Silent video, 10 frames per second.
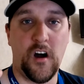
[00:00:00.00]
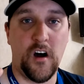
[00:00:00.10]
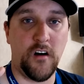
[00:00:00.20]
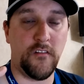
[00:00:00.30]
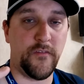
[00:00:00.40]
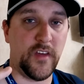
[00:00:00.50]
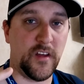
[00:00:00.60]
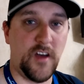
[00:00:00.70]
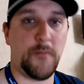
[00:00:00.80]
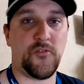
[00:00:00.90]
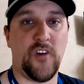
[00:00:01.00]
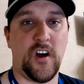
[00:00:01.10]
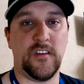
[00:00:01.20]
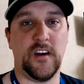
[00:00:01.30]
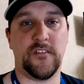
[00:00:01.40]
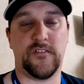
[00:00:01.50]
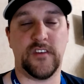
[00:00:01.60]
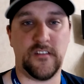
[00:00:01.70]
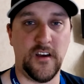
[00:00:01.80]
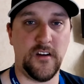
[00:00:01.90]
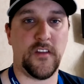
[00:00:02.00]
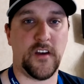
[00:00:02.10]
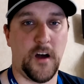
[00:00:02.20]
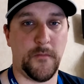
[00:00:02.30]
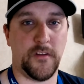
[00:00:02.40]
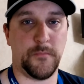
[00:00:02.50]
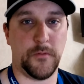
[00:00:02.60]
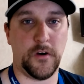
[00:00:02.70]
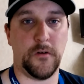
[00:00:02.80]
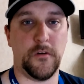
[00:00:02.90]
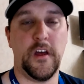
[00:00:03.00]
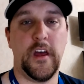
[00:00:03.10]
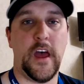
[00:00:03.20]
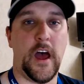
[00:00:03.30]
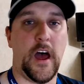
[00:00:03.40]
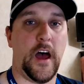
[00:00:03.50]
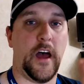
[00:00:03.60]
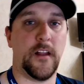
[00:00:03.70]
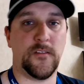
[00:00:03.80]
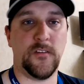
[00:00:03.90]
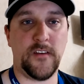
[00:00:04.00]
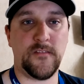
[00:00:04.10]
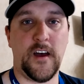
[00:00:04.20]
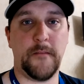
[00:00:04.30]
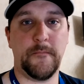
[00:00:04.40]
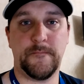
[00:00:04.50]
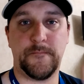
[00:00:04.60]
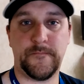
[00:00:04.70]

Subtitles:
of the Automatron DLC down in the comments below. And until next time,